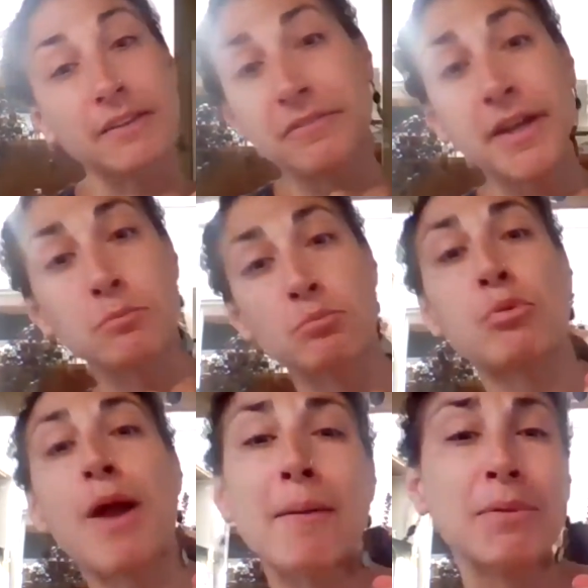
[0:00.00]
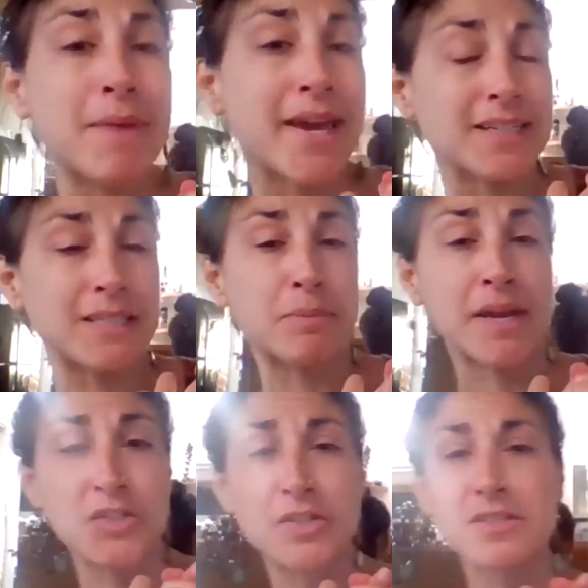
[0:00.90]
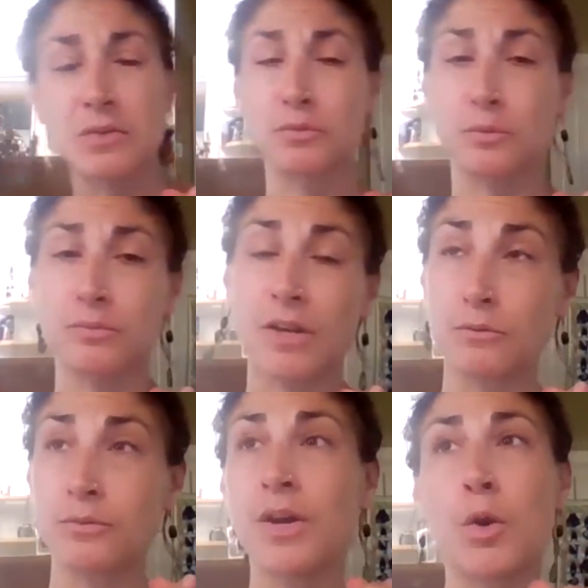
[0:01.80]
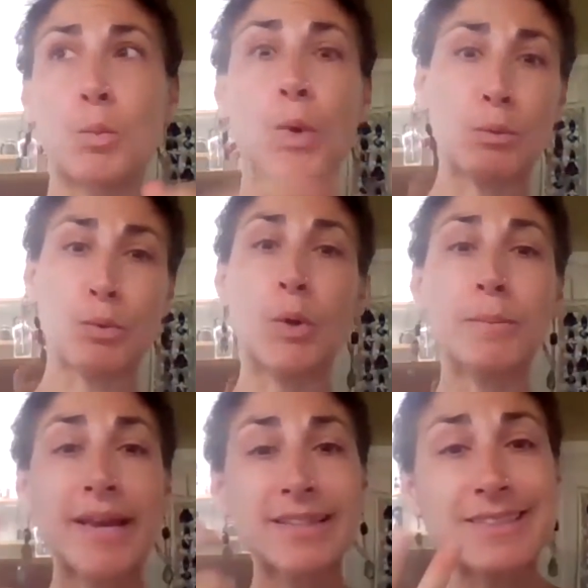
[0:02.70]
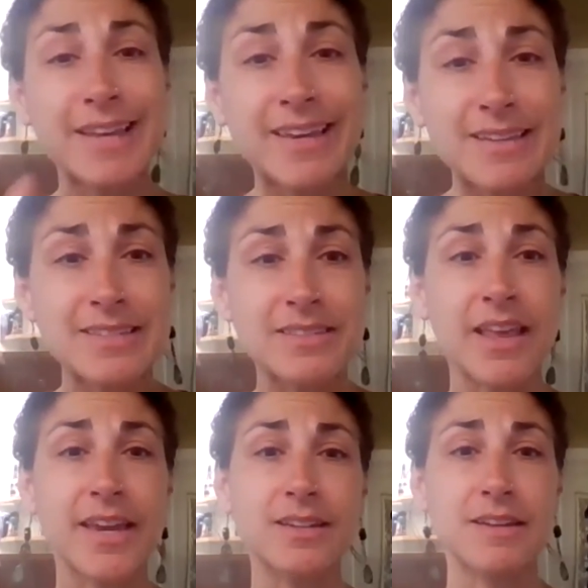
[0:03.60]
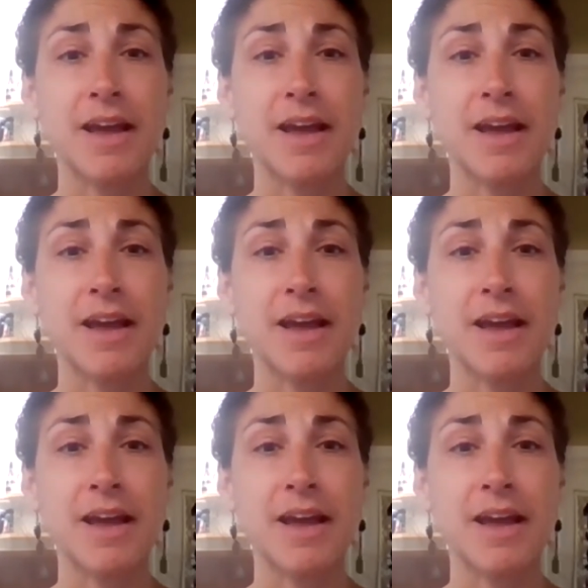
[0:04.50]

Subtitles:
fight problematic depictions of what romance is, like